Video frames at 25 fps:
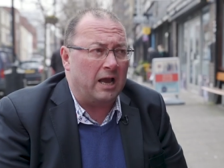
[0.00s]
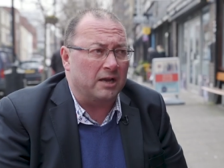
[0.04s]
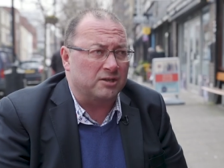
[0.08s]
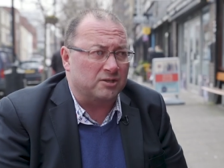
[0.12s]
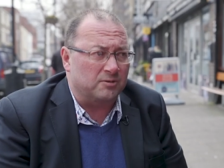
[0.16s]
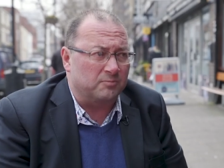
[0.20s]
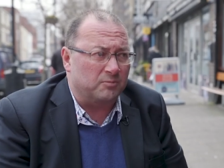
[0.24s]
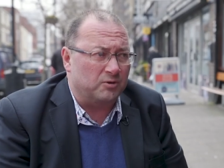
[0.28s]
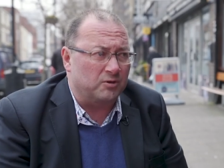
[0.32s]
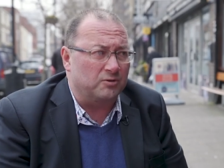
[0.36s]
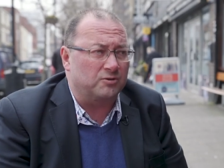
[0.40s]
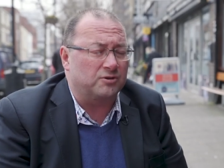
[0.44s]
Had
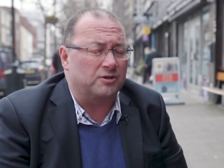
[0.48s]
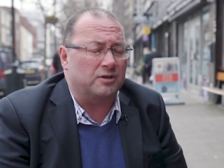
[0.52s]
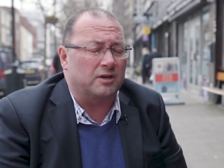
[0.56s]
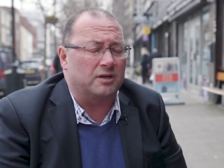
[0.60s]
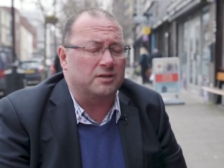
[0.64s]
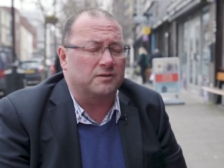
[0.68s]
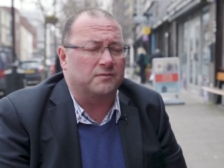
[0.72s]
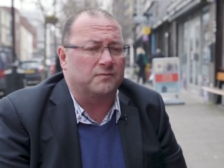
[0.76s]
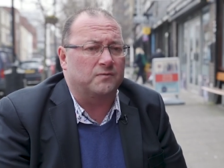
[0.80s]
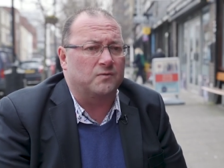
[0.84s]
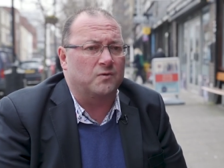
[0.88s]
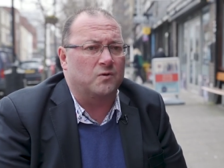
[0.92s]
some good
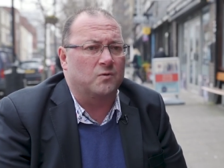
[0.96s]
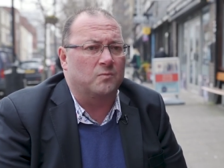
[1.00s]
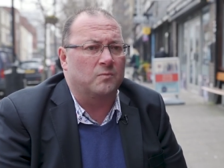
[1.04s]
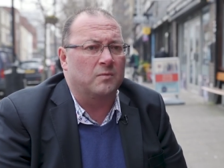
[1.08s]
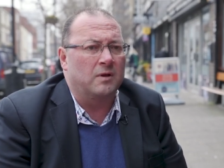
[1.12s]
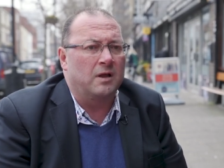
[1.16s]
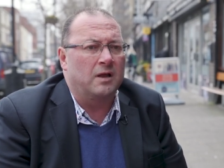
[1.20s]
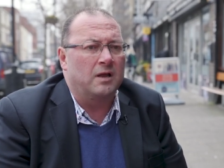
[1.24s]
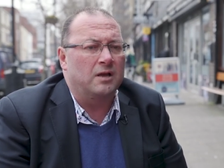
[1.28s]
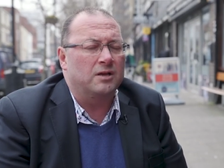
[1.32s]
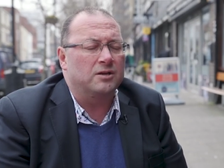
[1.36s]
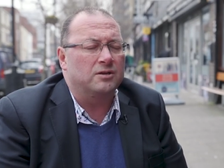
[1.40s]
chase form.
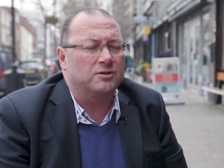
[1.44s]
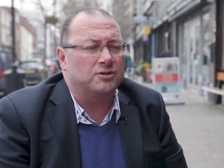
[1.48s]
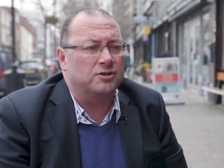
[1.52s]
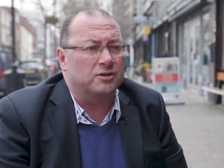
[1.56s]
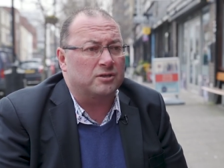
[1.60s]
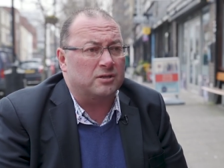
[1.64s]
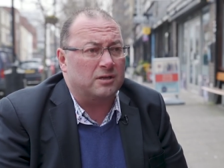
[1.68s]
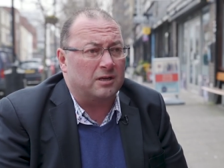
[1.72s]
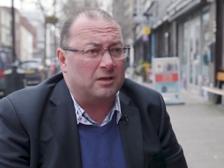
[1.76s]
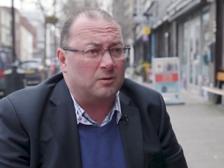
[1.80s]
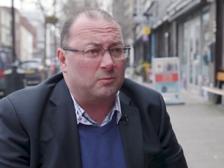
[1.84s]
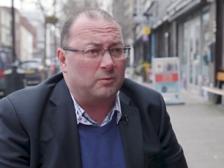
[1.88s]

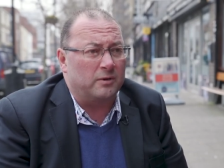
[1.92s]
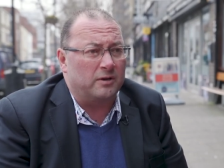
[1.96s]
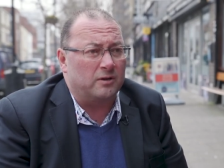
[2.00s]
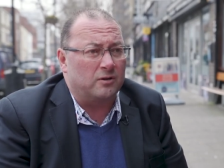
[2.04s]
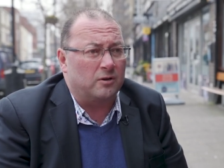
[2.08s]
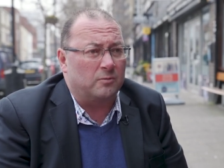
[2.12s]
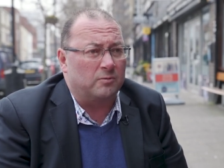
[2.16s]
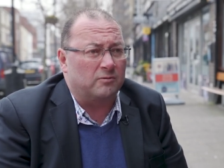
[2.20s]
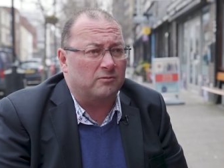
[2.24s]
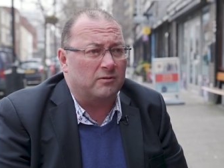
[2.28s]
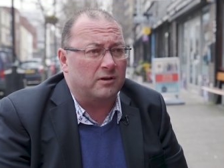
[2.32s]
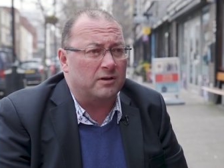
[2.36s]
Just had a wind
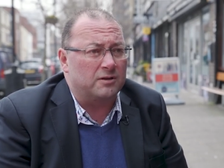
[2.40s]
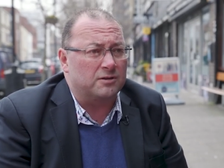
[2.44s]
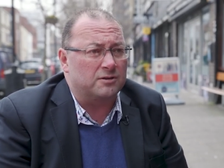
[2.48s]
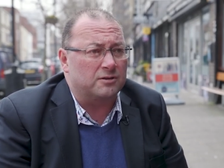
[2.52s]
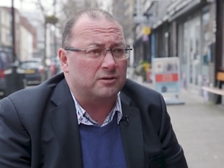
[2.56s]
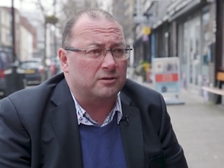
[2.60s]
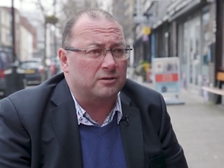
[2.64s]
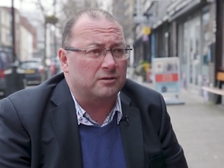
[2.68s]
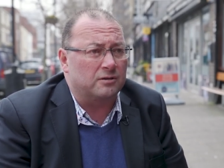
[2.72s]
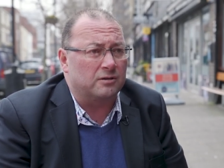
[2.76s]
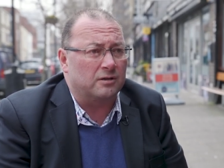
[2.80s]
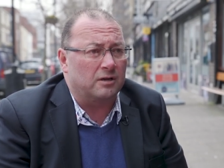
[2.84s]

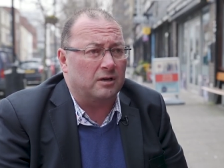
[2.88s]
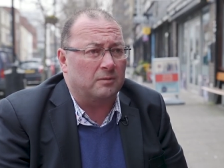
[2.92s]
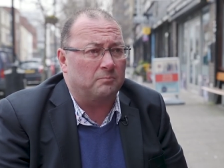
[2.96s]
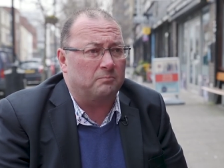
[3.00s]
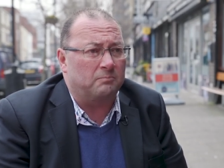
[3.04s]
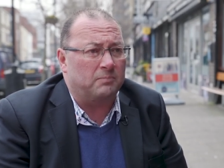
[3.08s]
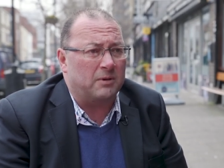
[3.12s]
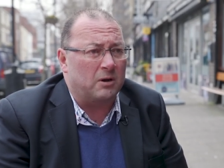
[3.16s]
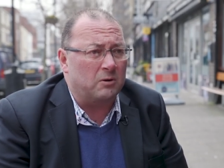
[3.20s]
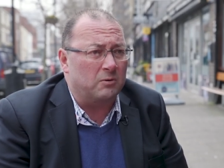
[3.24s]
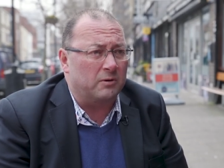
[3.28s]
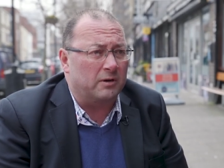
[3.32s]
operation.
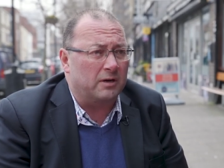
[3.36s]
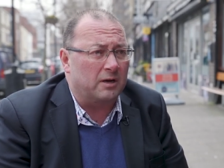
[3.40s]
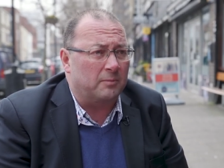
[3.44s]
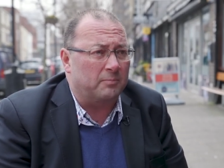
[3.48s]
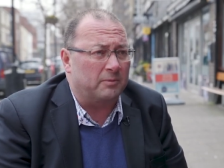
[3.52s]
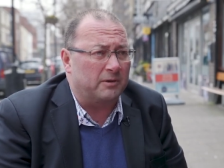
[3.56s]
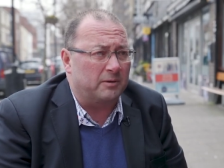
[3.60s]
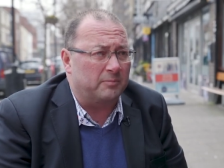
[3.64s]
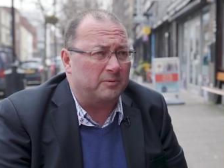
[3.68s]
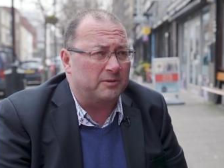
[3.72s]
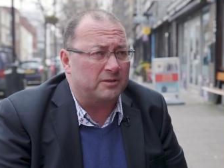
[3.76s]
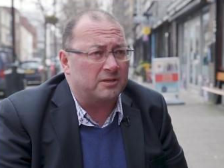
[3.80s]
Bolted
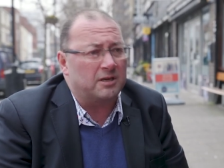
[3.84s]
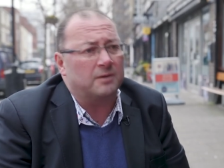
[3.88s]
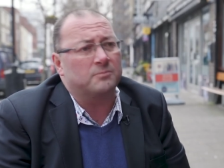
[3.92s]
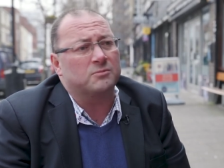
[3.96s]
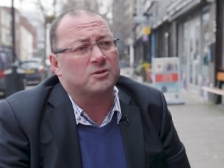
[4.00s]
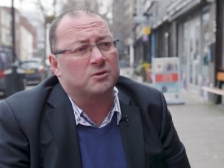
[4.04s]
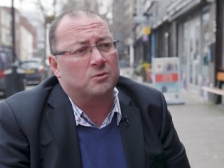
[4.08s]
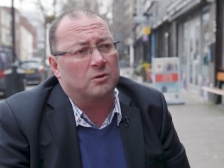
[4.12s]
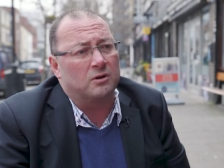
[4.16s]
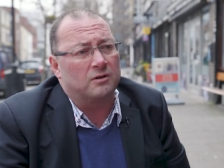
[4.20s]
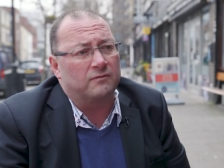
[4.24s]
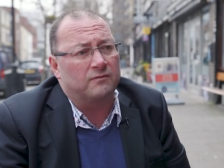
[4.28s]
up in a
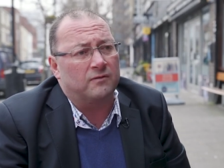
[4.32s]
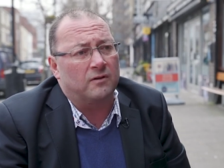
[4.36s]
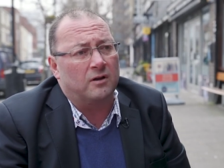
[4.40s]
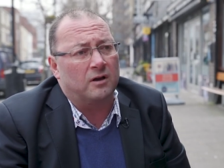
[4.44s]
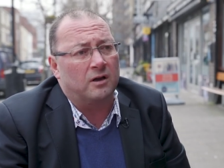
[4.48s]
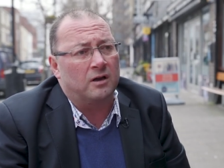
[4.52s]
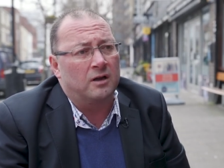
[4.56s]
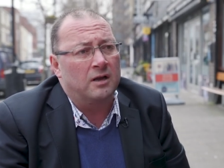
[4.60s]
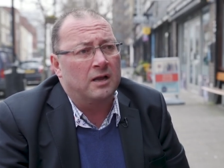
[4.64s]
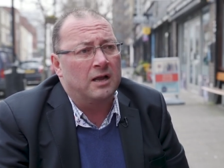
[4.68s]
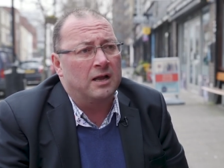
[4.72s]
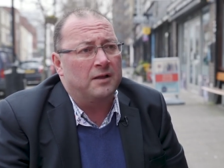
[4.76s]
Pertemp's
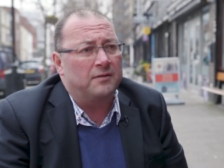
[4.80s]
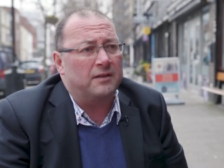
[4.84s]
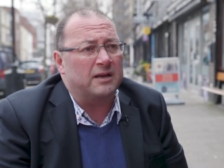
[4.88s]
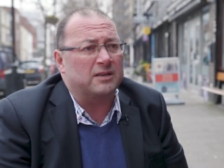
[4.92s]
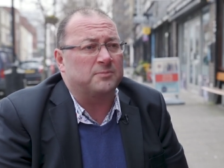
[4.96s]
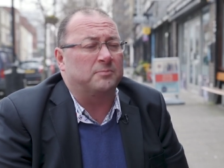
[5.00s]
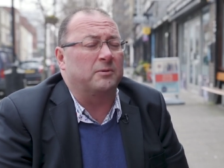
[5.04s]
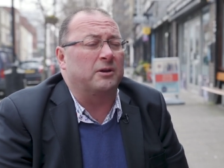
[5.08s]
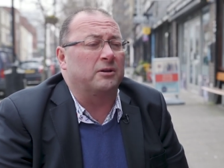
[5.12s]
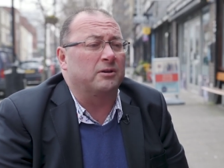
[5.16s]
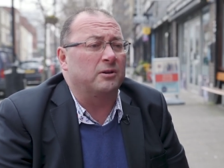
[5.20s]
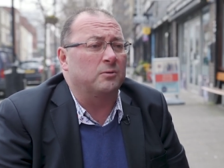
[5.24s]
qualifier.
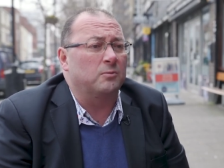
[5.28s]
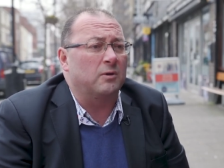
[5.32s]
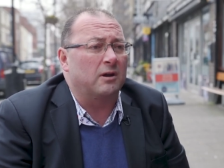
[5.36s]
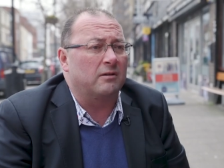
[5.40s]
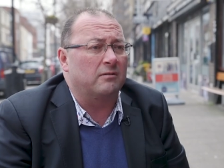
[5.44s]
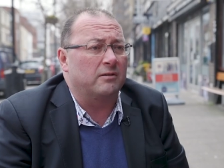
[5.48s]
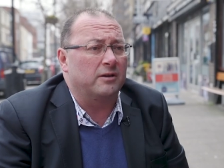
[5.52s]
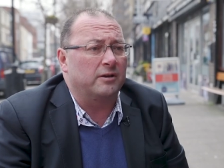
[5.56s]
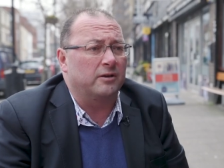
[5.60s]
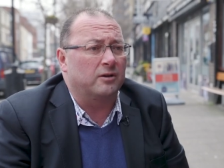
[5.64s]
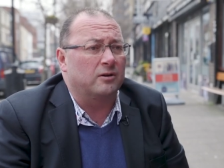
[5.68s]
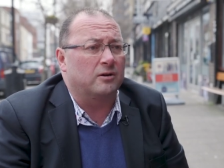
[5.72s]
That's my only
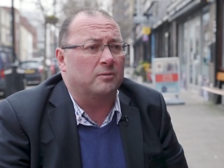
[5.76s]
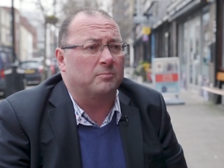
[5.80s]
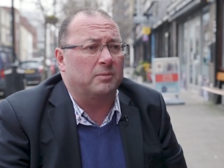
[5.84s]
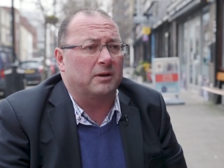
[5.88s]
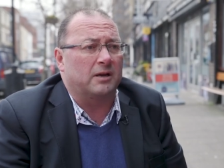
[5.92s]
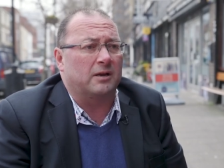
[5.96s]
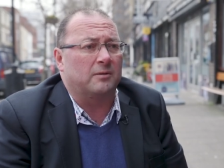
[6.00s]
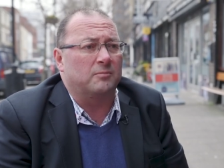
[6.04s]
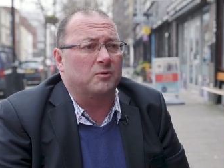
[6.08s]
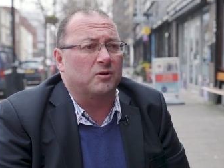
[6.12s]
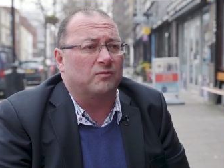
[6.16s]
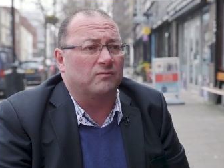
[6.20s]
worry. You've got to
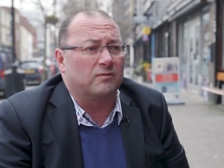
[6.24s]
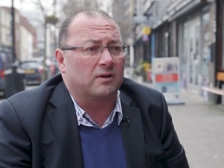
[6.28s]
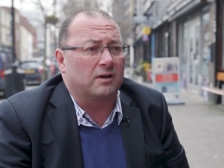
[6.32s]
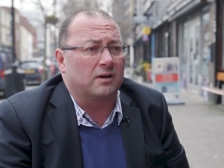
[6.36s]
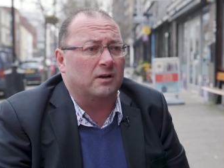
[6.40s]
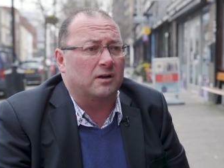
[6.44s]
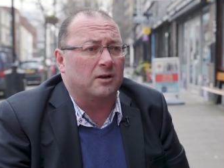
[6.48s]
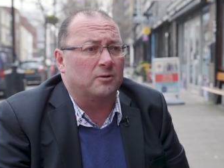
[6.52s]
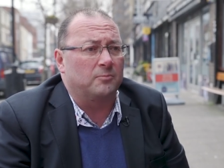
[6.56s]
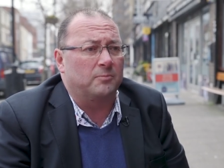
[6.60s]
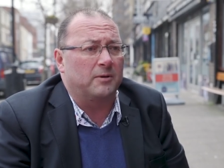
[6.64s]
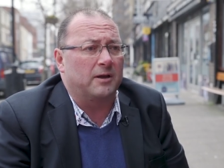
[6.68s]
back him
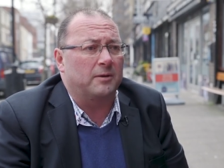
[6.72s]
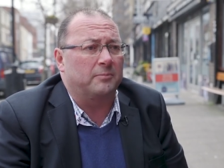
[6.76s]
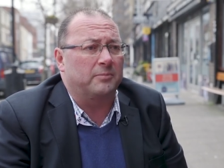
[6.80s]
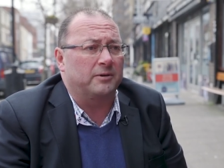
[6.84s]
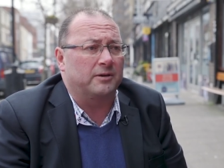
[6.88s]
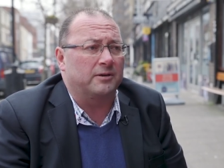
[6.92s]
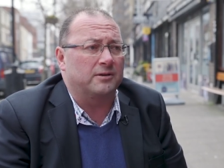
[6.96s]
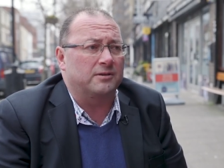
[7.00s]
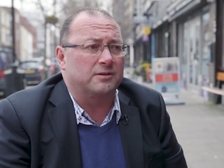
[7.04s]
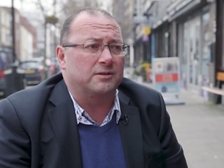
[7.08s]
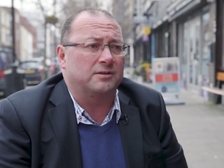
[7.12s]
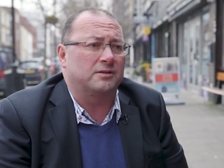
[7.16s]
non-runner no bet
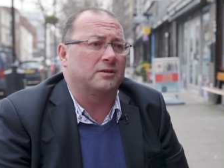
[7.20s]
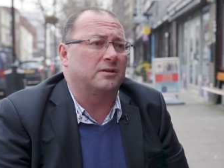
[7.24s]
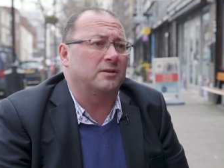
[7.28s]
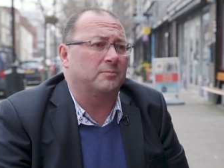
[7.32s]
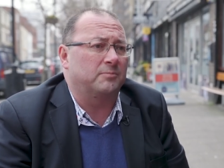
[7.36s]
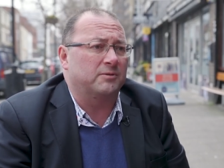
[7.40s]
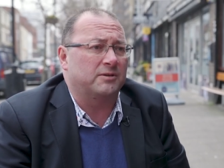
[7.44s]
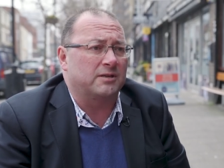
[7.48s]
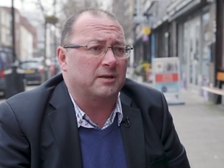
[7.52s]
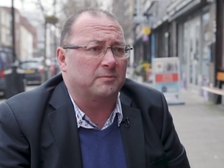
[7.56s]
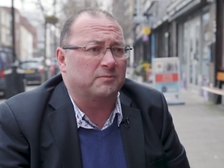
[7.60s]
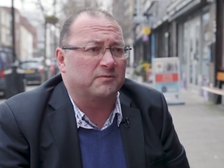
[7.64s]
because he's in the
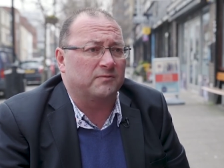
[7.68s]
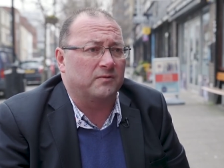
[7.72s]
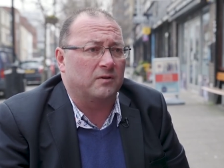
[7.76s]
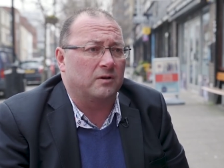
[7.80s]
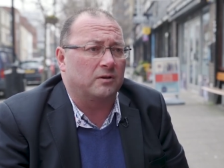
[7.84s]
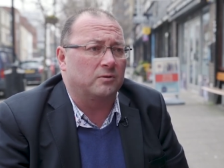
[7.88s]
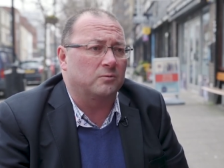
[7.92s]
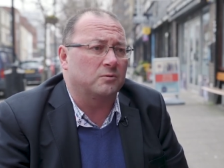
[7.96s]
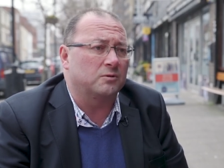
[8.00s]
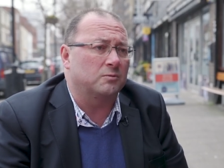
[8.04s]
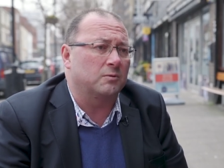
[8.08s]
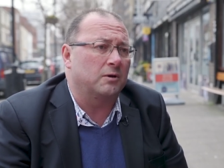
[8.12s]
Pertemp's
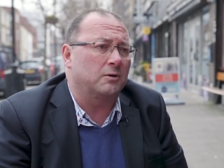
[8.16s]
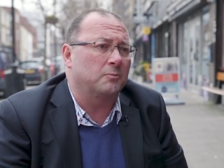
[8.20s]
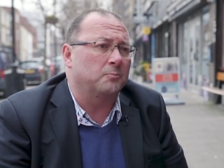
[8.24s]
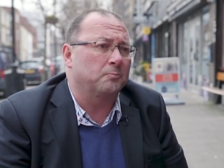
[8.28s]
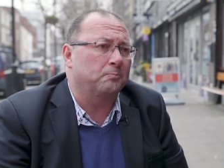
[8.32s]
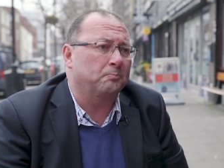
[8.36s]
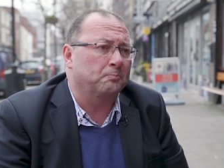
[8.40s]
final as well.